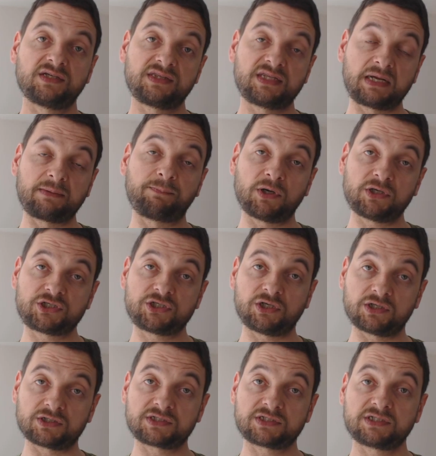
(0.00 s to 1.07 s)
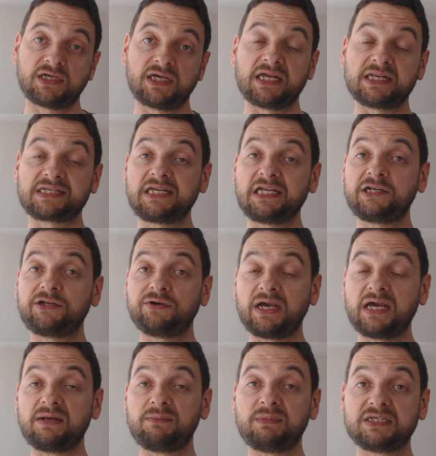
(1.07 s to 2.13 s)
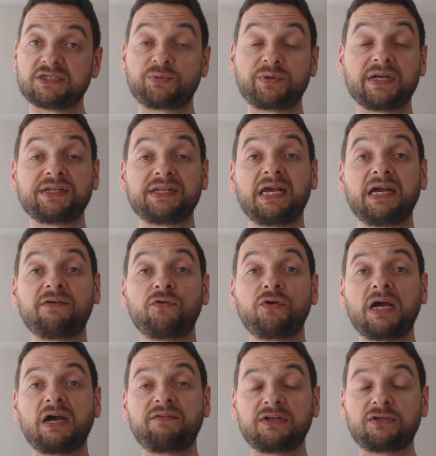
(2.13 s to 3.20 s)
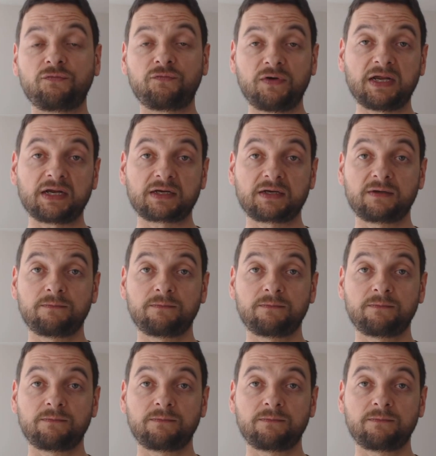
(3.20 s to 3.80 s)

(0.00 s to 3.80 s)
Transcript: take pot shots, and kill your enemies without ever having to flank.